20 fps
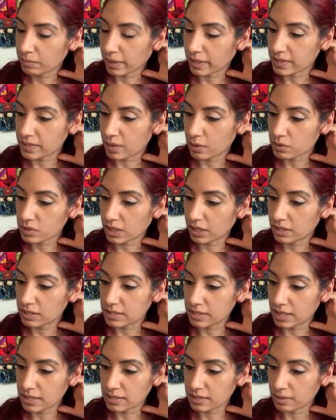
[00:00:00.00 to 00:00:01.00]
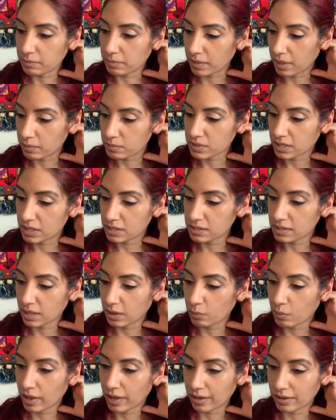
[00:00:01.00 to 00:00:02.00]
because I was going to say
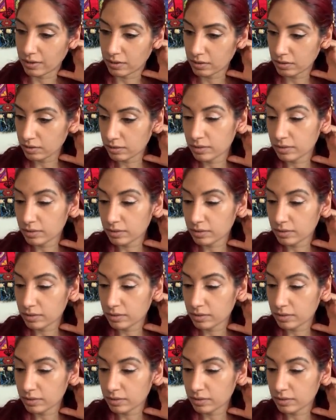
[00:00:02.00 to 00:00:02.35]
when,